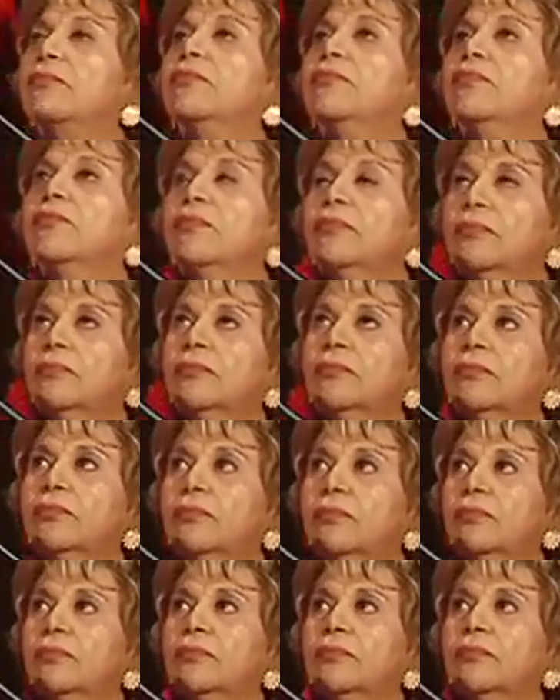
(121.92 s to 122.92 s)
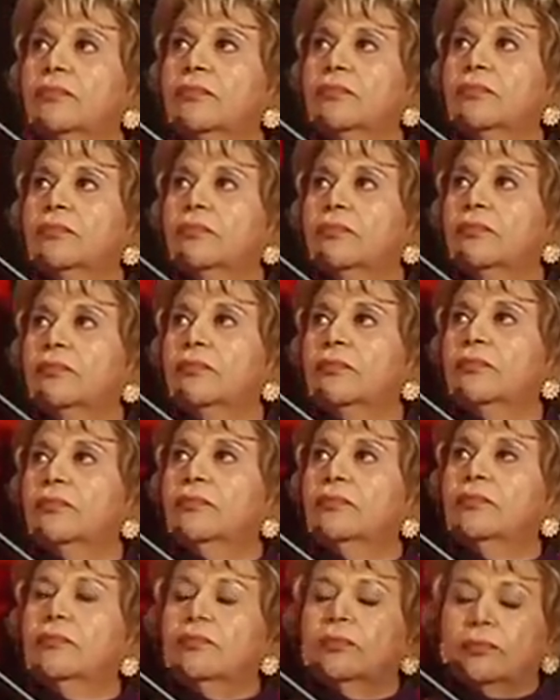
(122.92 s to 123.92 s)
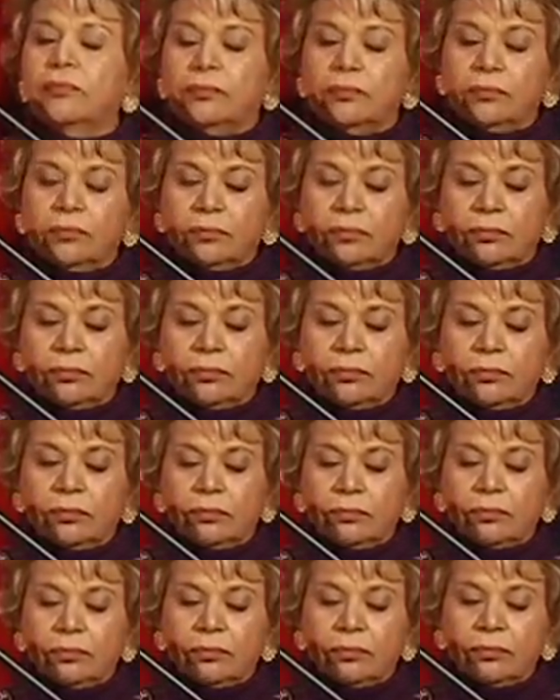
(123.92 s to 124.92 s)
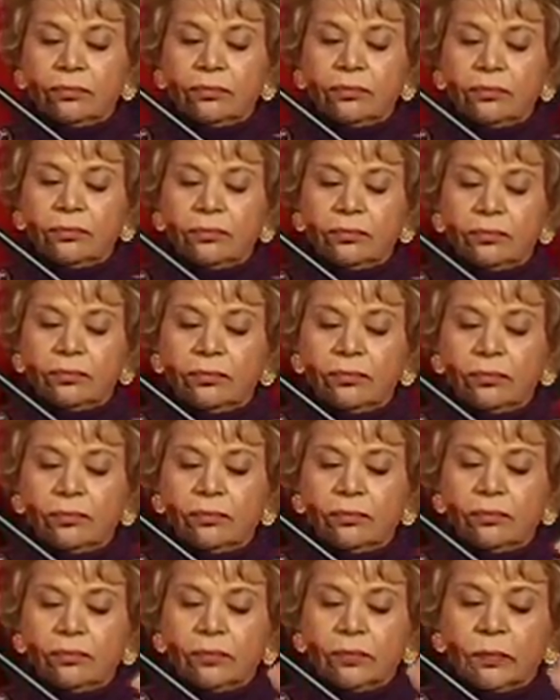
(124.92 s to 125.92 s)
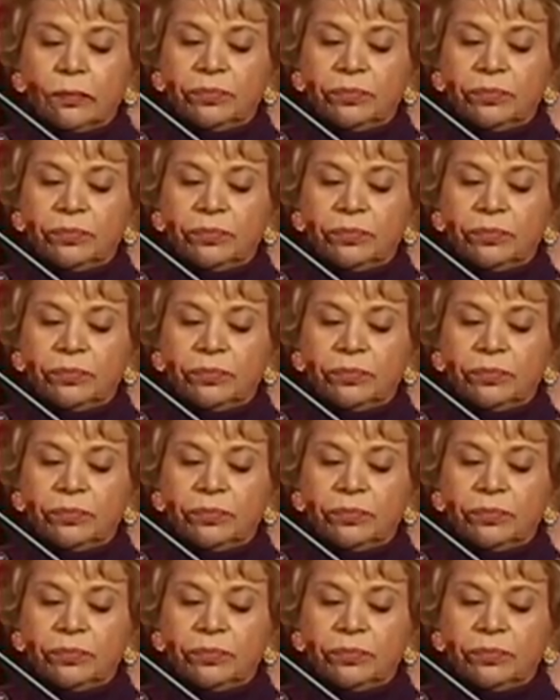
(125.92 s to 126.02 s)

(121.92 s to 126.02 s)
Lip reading: This person isn't speaking.